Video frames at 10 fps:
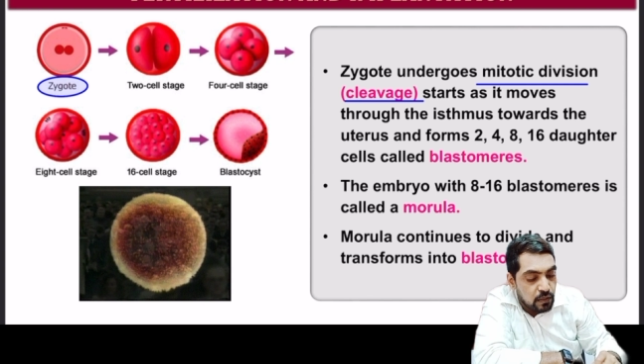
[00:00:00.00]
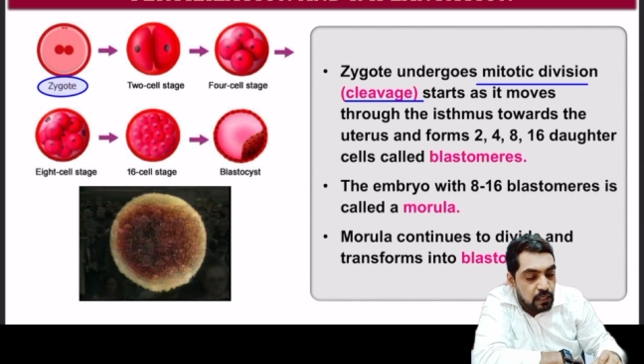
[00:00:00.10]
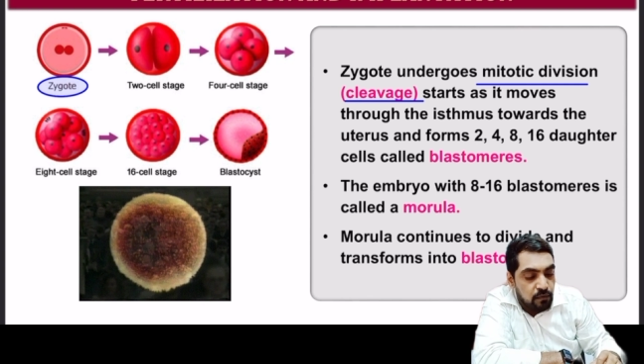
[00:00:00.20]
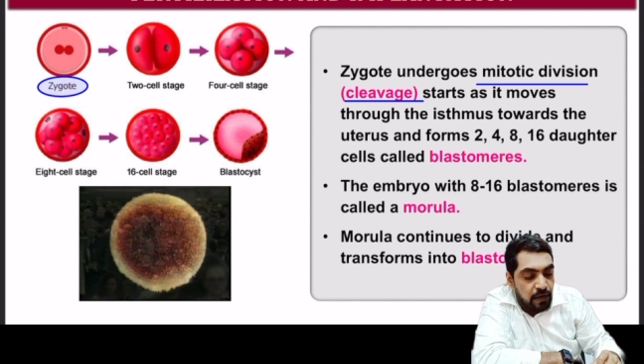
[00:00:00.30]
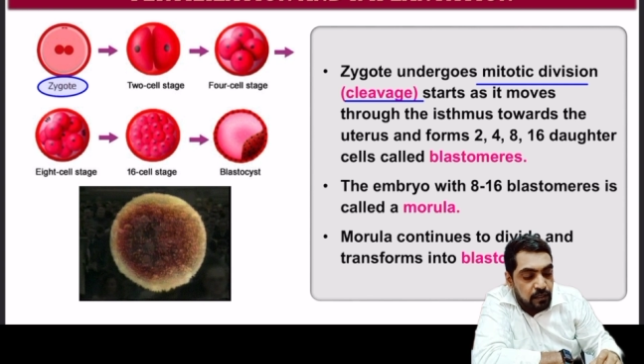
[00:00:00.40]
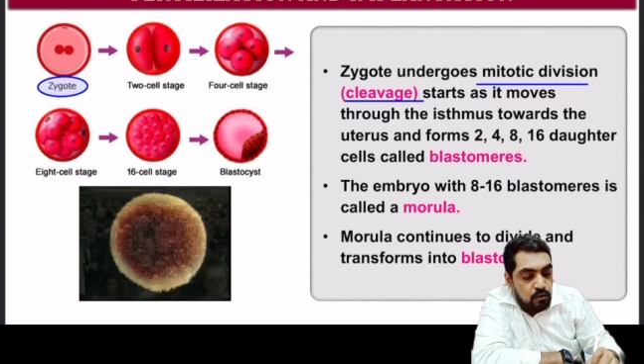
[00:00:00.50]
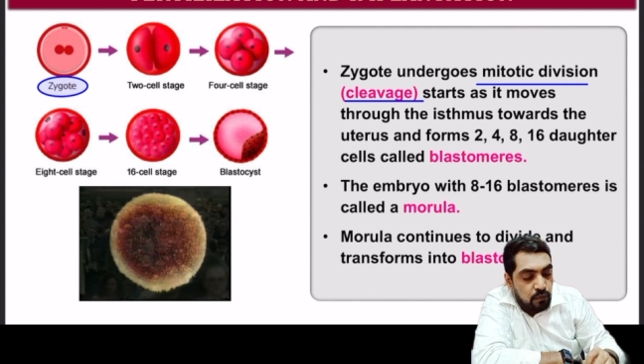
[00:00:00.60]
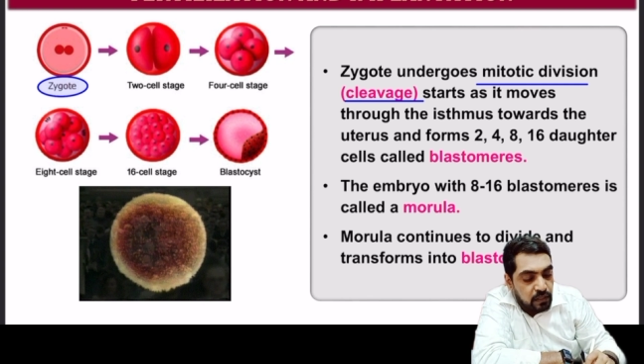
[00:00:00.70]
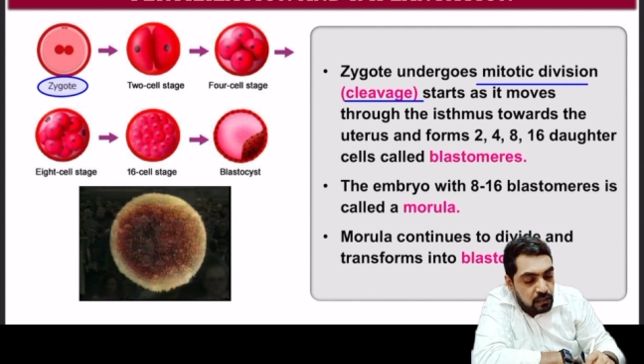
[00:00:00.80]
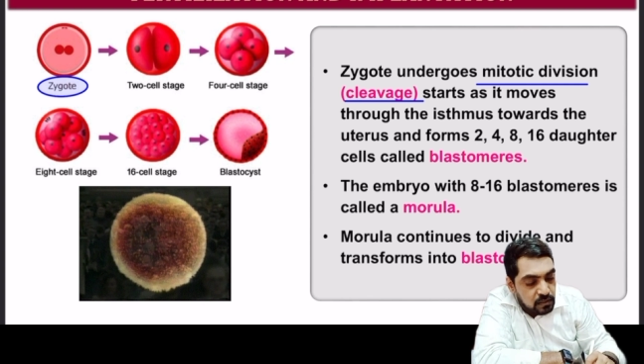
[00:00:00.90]
divide. So
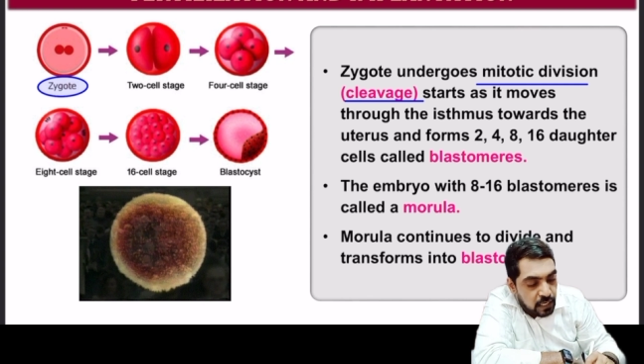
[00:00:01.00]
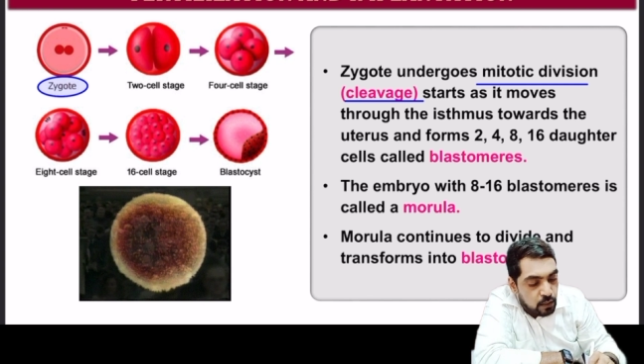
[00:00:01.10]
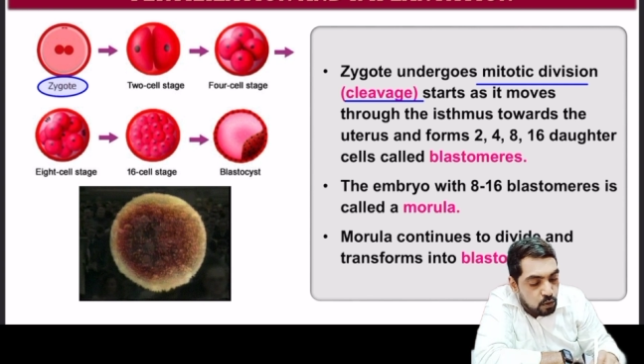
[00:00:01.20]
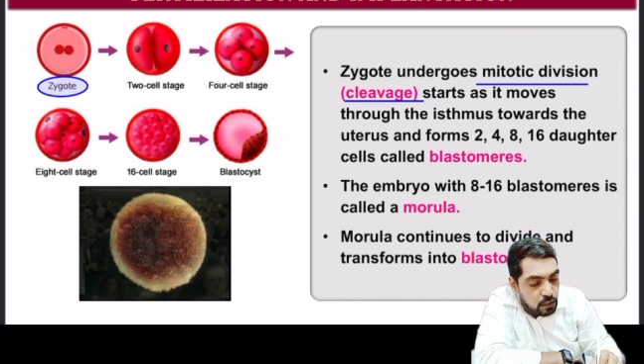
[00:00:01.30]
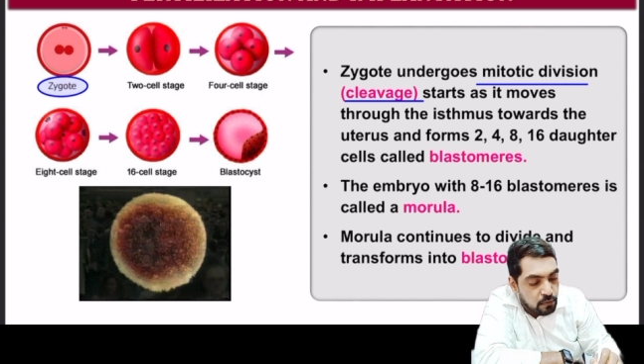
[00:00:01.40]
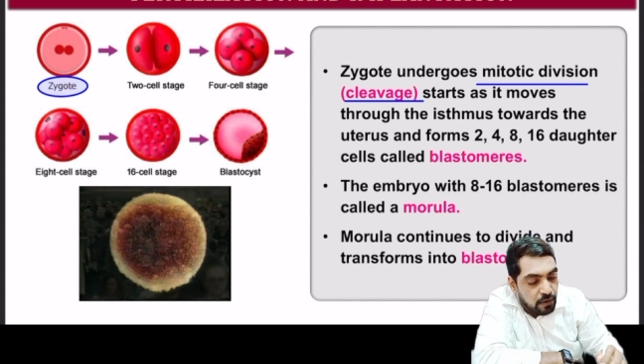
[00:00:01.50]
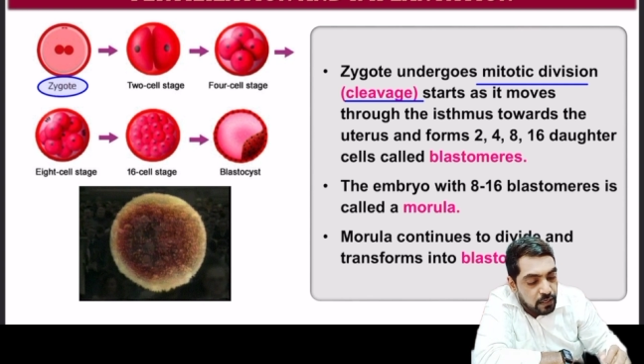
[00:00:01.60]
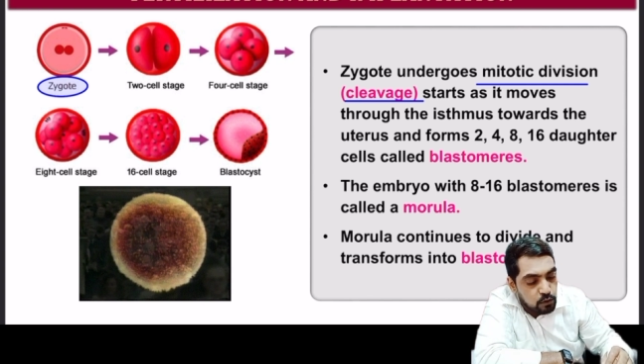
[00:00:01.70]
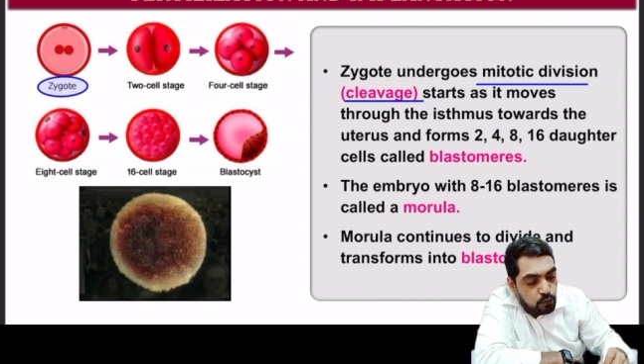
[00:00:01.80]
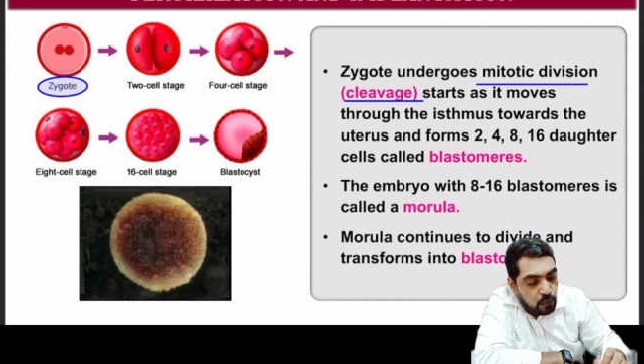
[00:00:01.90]
when the zygote
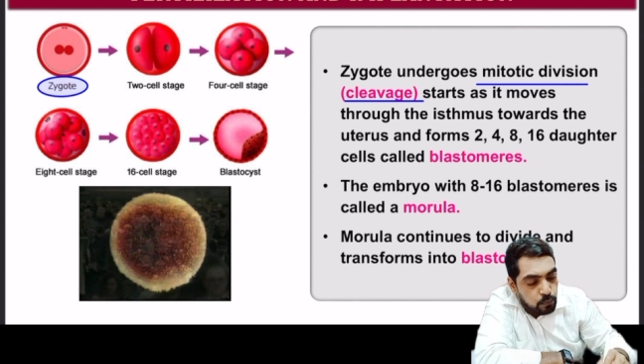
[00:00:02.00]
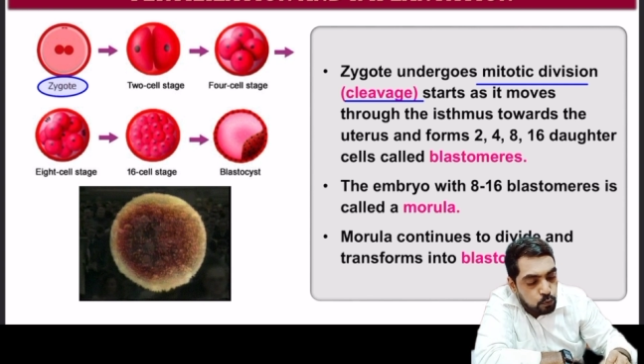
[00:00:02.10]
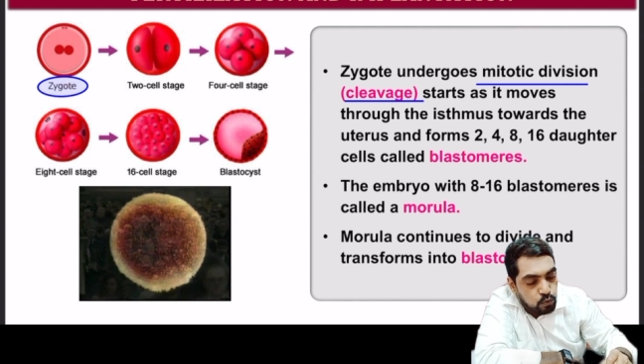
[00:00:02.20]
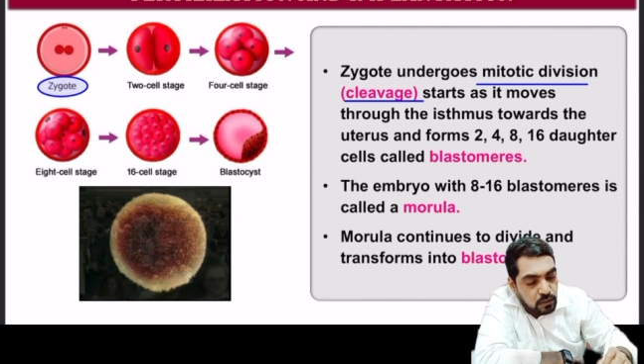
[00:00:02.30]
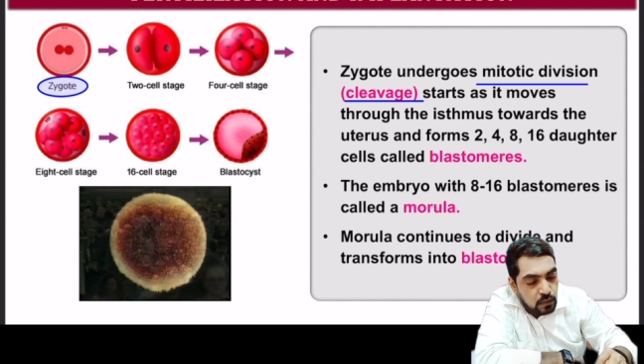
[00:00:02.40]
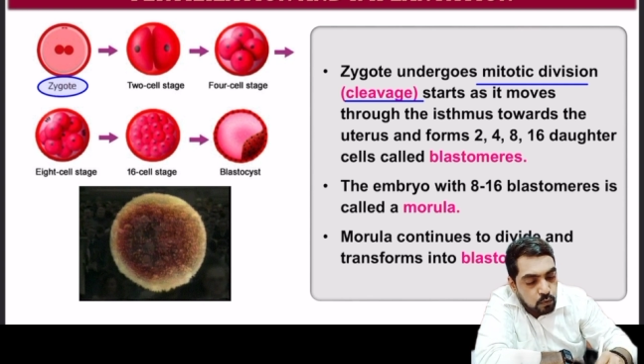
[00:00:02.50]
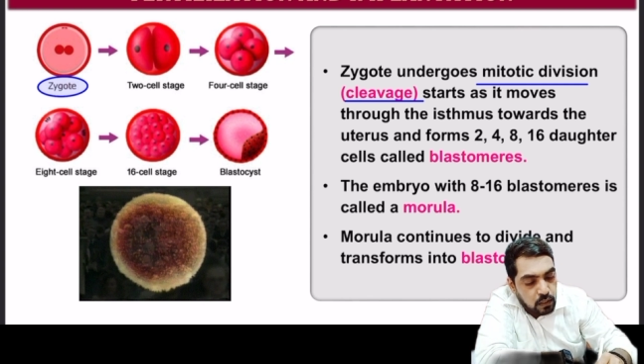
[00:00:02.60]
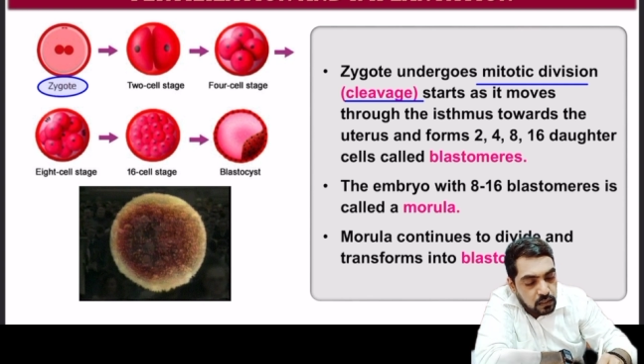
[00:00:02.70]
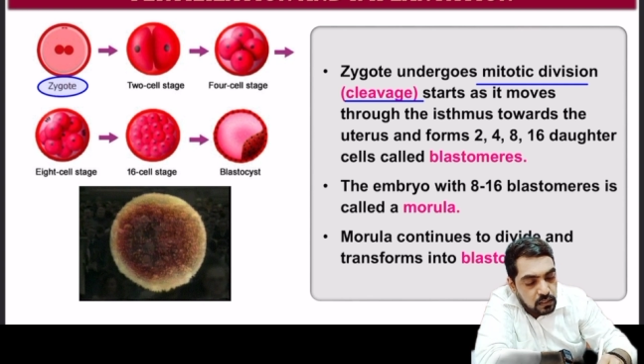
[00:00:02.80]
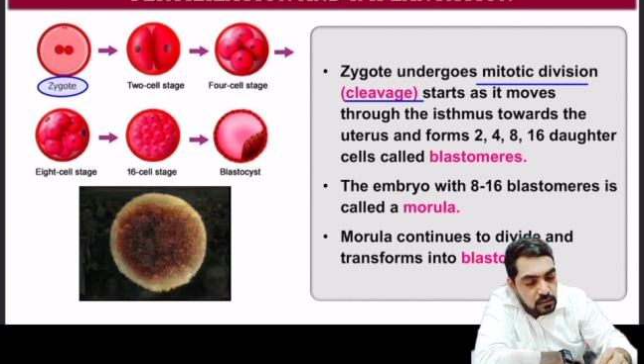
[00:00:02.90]
divides to form two cells, what are
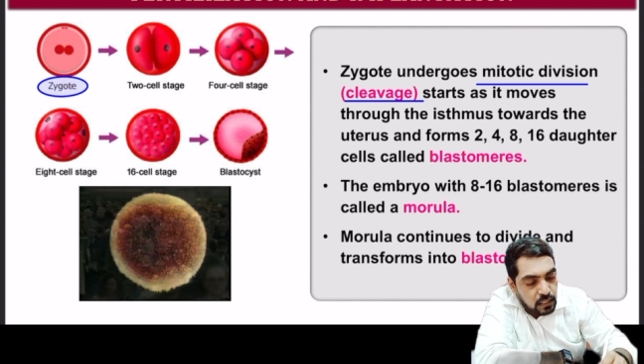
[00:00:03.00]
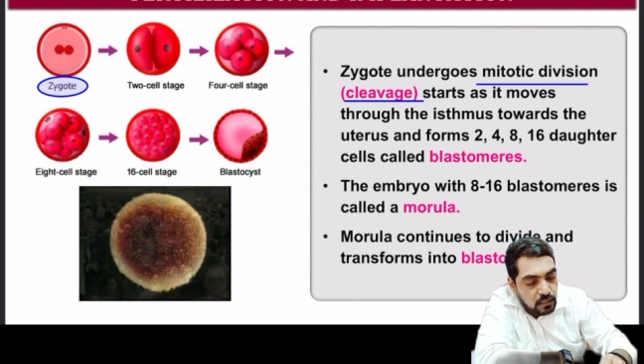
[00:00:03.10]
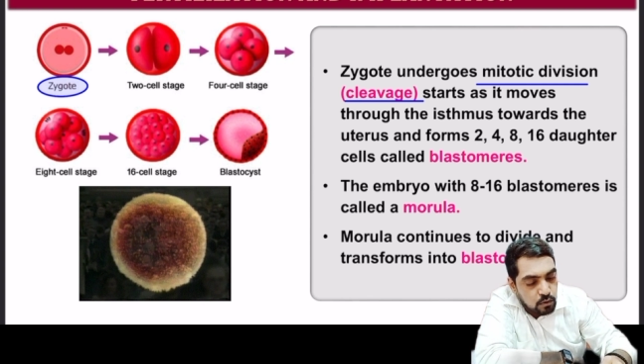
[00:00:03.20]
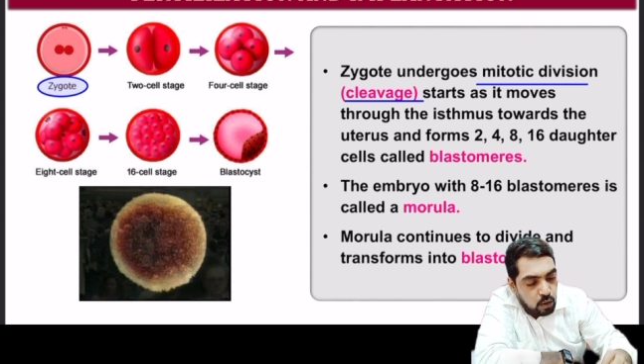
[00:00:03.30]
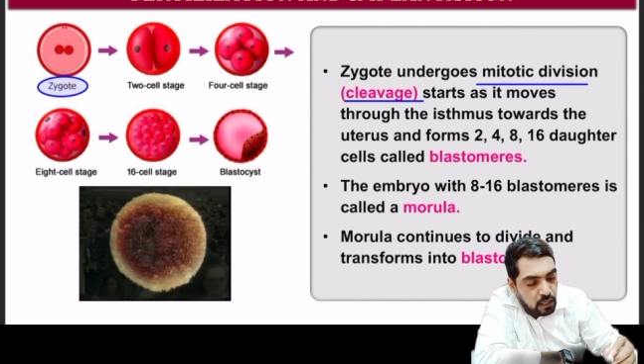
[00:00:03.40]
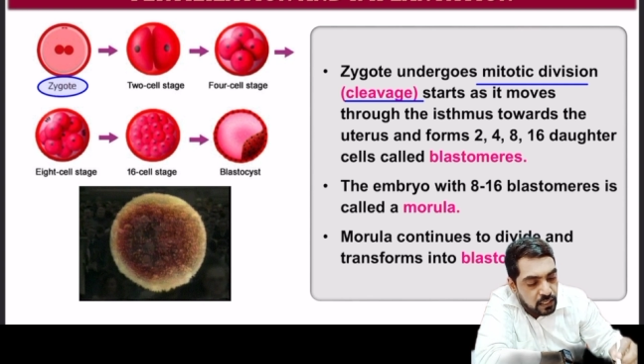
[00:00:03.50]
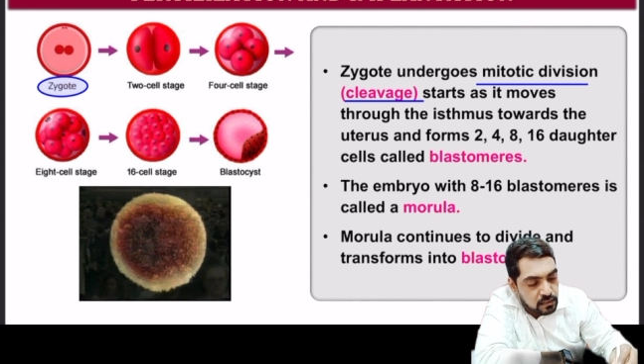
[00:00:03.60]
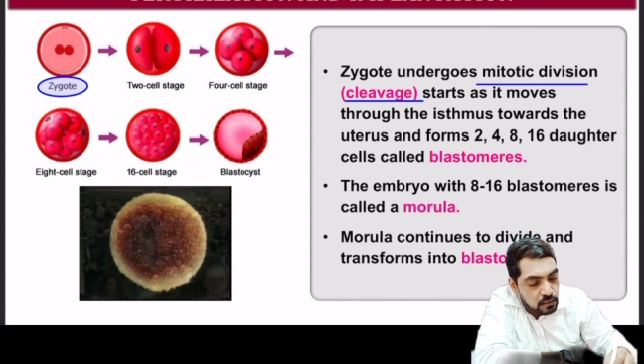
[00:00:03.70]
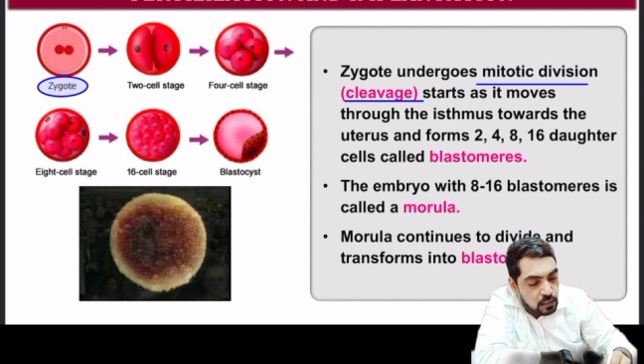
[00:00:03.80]
these cells called as?